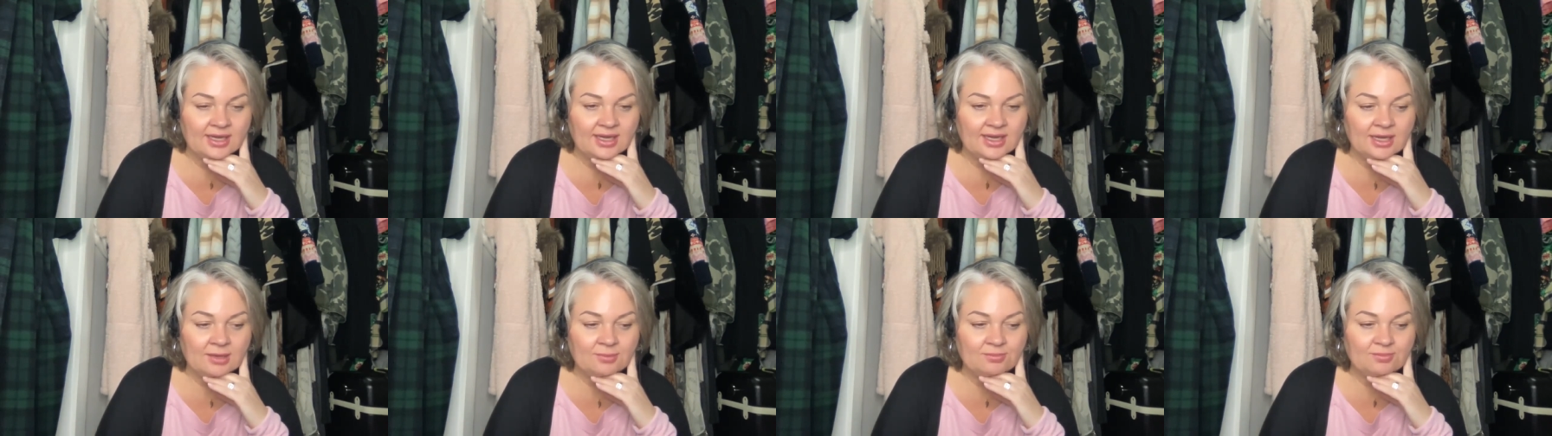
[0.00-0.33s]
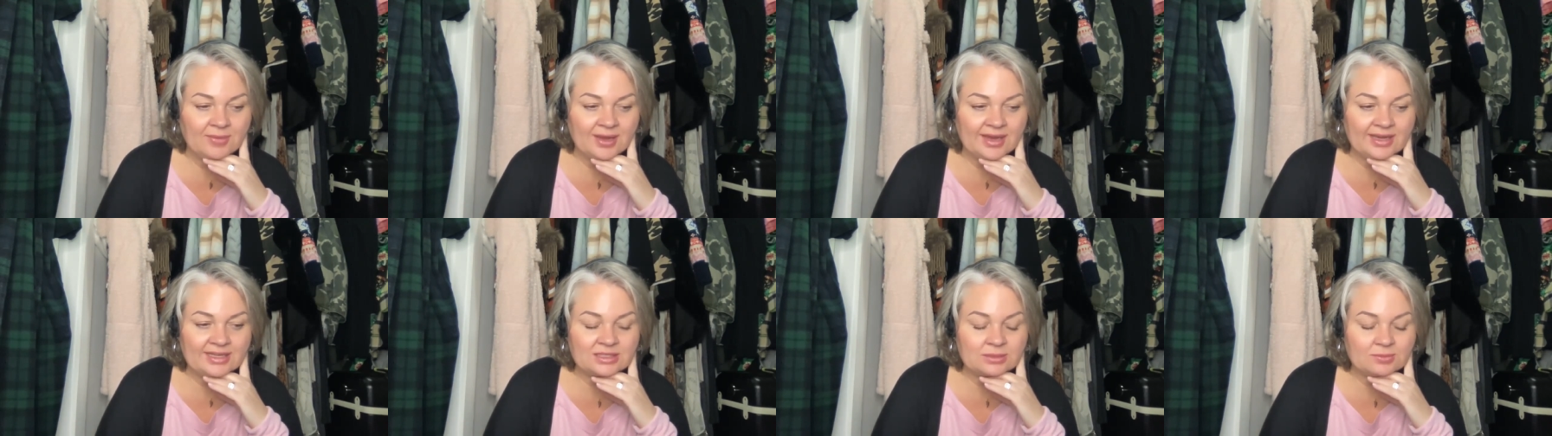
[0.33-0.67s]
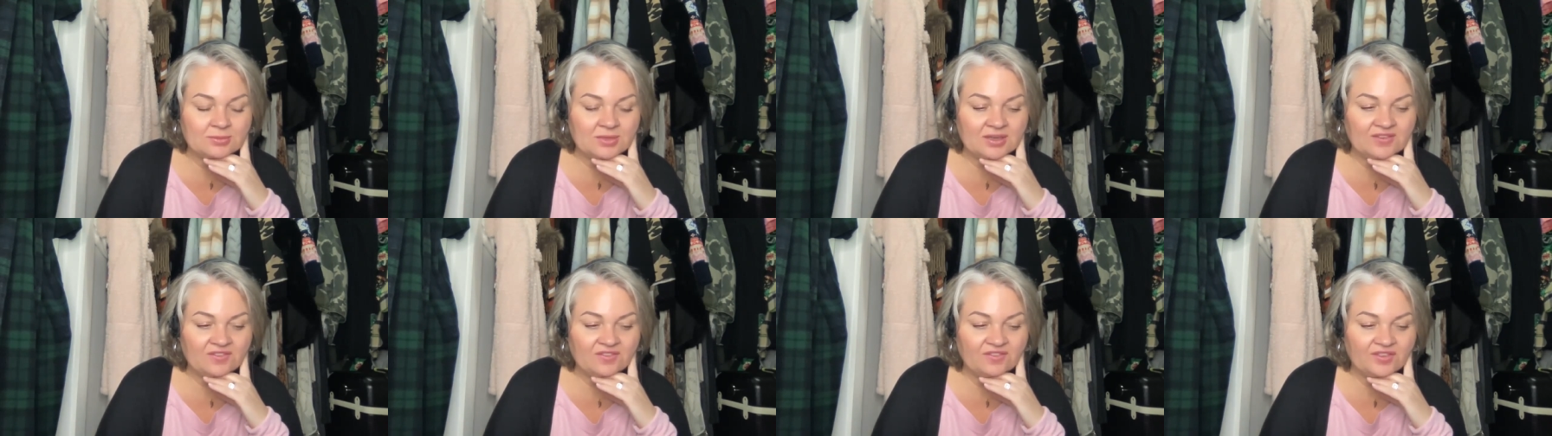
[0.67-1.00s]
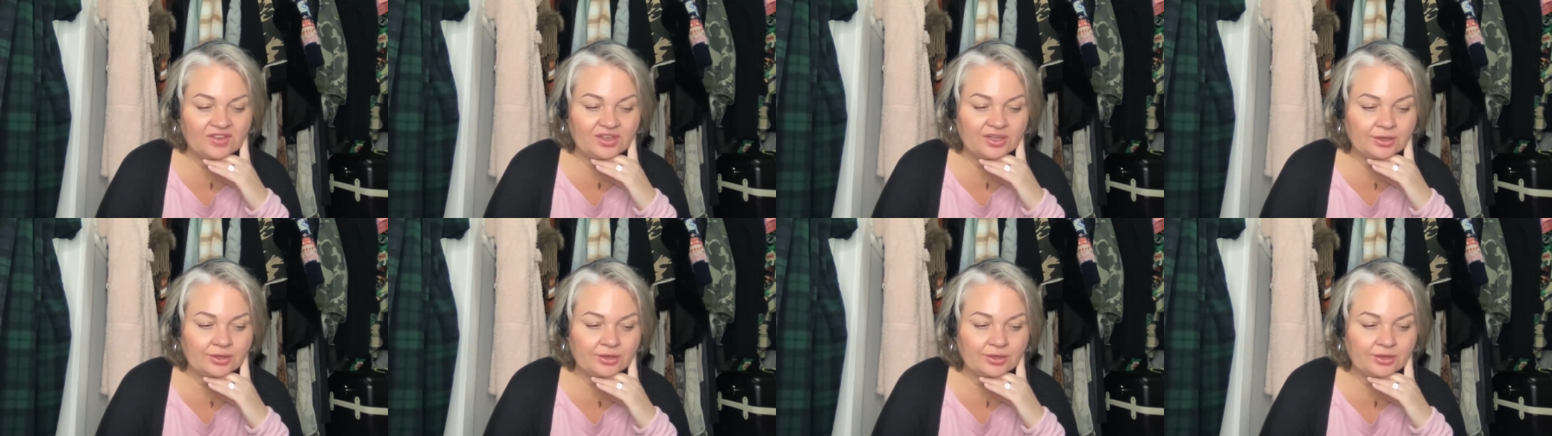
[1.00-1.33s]
it makes me
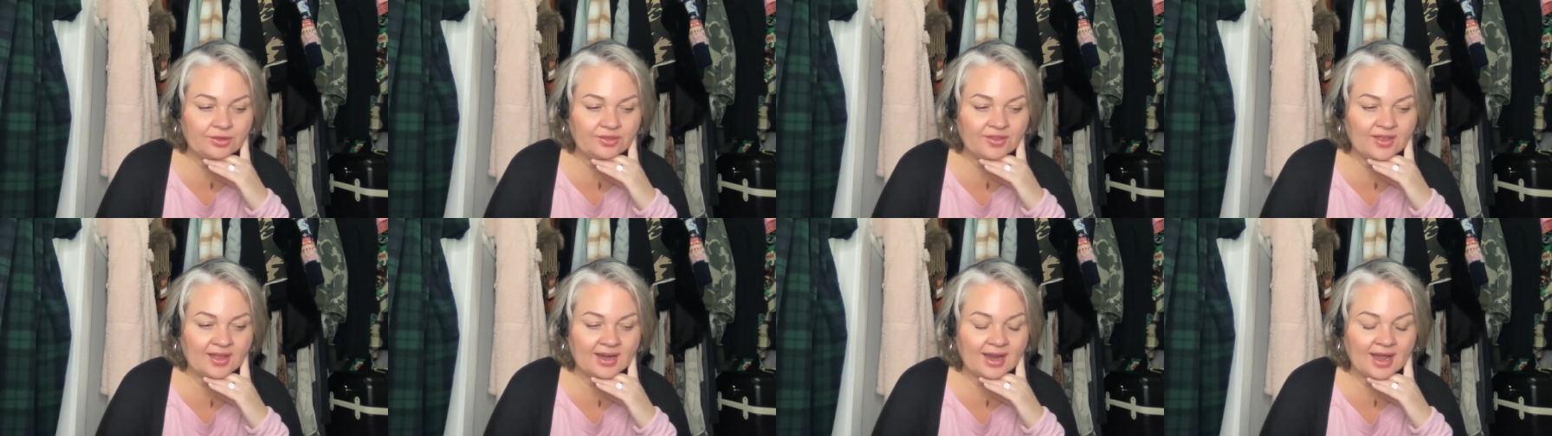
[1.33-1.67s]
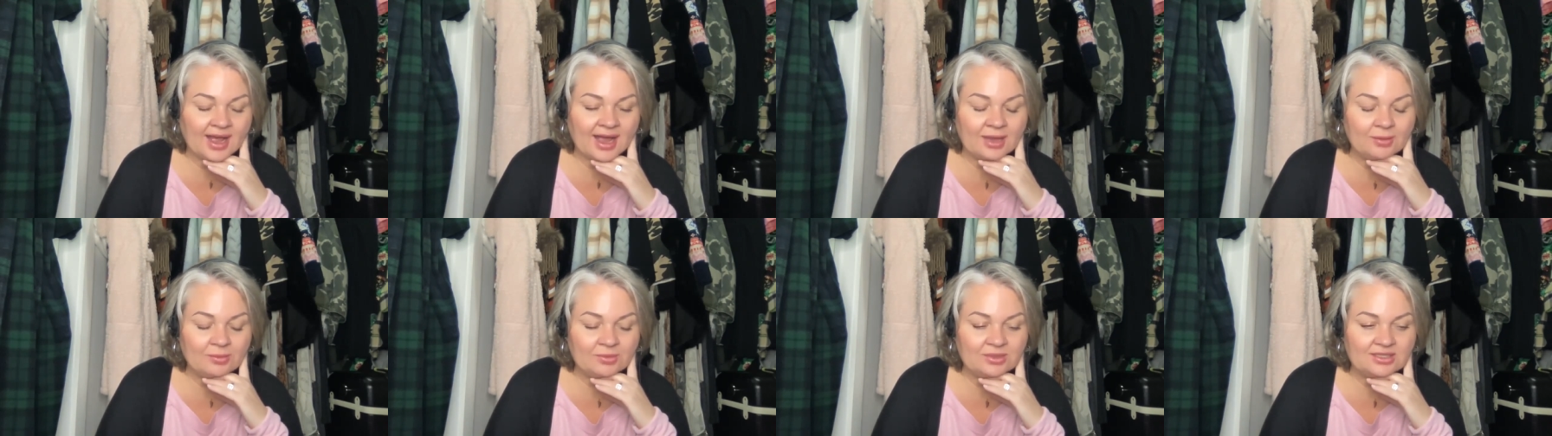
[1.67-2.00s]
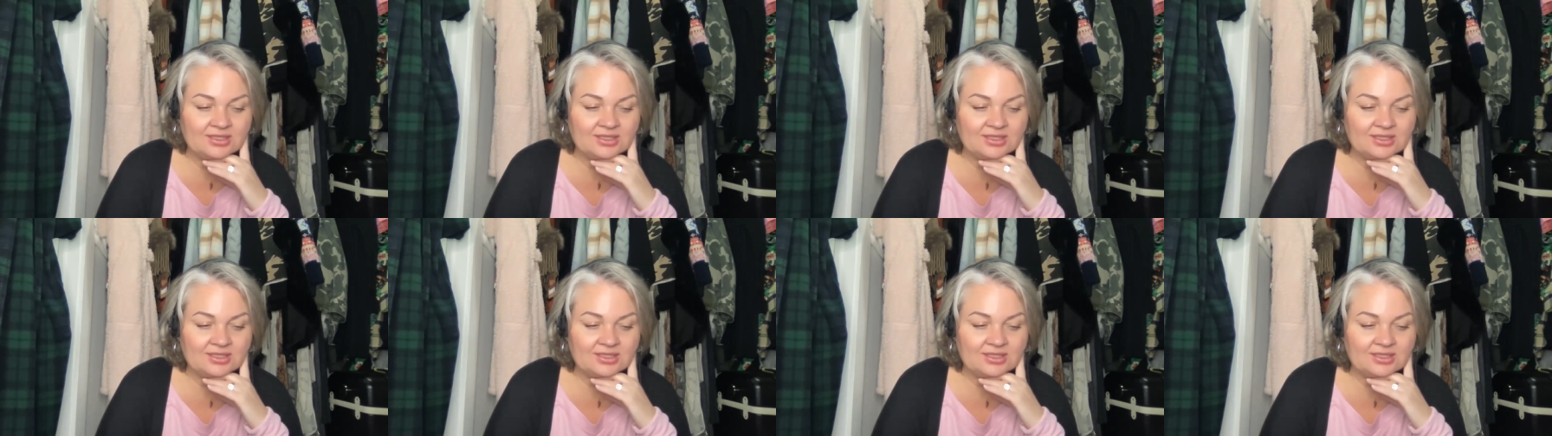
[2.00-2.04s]
feel that I'm